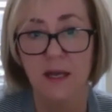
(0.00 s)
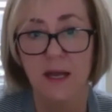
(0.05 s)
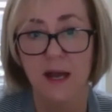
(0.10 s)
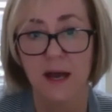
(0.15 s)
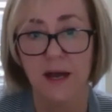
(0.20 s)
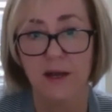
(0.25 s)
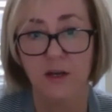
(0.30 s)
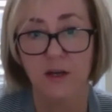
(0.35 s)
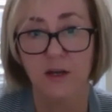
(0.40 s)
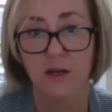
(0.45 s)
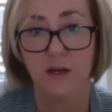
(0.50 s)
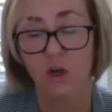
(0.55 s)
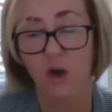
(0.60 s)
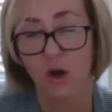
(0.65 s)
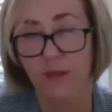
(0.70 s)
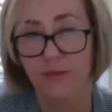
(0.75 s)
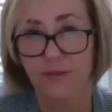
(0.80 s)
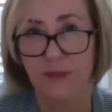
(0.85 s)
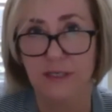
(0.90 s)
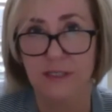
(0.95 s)
and in a
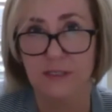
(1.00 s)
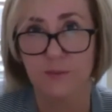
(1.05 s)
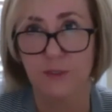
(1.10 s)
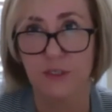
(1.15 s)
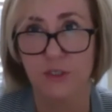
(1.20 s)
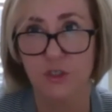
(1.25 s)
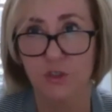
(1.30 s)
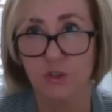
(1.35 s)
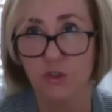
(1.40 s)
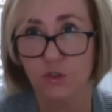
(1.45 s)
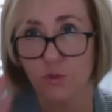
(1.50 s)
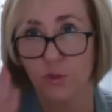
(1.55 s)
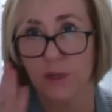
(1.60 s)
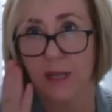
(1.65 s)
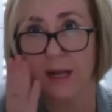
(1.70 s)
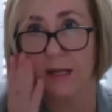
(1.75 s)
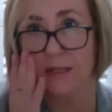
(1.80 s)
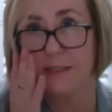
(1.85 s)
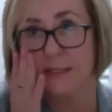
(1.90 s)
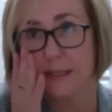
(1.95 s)
lot of things we do, we
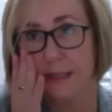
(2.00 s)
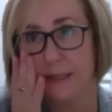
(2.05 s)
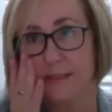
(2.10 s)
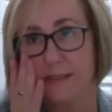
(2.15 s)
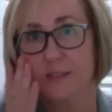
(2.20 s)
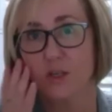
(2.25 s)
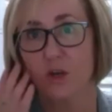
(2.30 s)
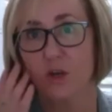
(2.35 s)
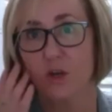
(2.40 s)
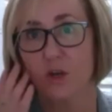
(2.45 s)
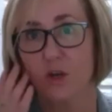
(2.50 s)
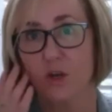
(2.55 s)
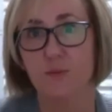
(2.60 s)
ask ourselves,